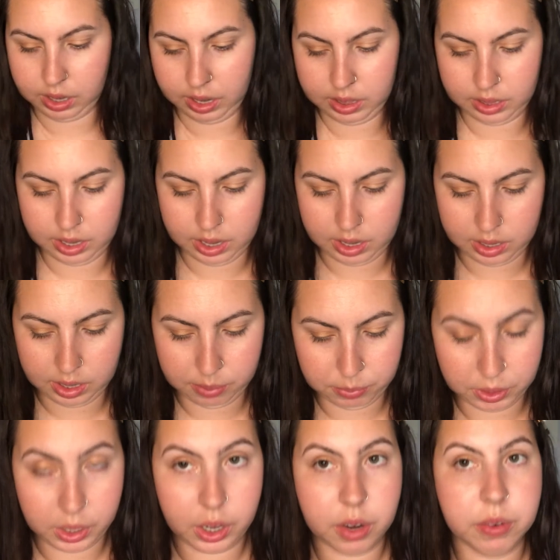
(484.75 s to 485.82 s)
and then I'm
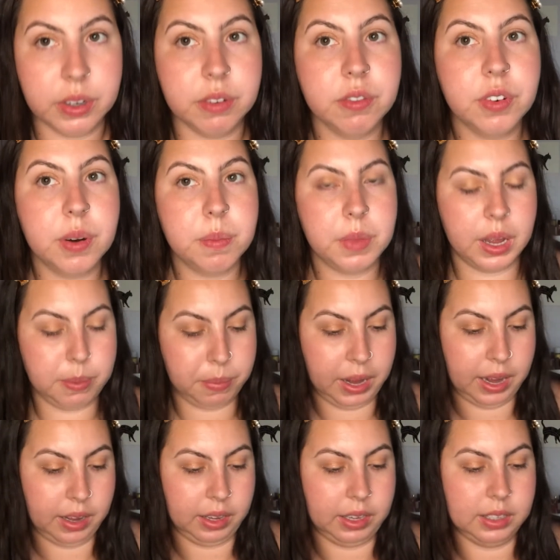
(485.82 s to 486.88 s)
gonna go in from that
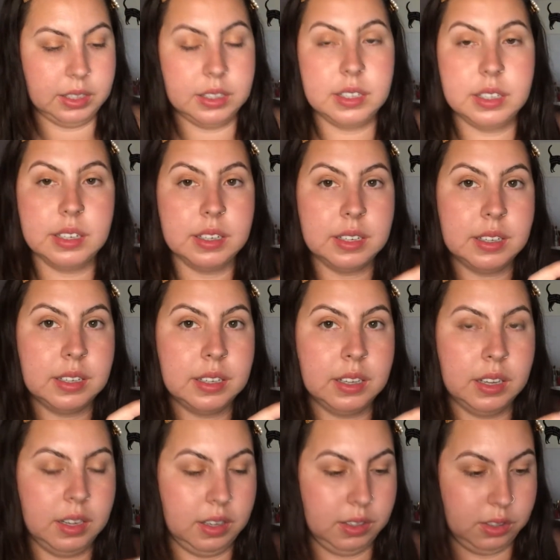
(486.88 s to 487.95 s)
palette
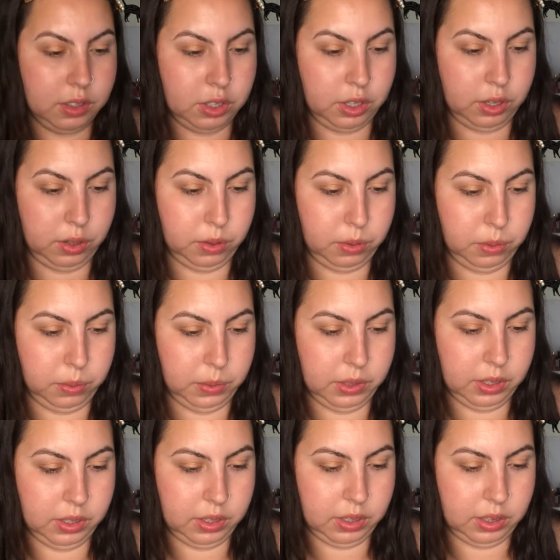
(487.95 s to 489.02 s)
to
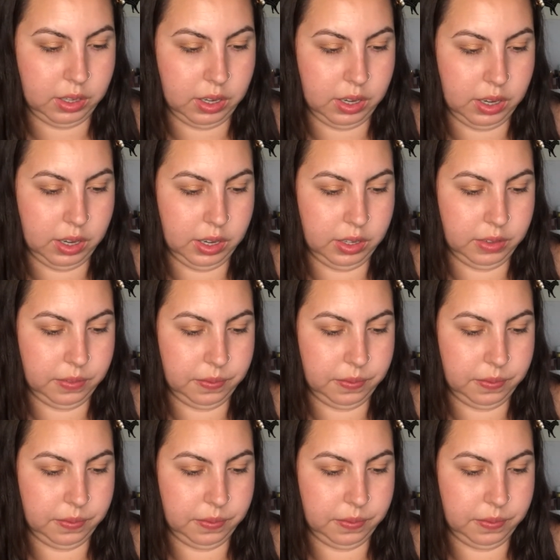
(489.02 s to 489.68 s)
the eye.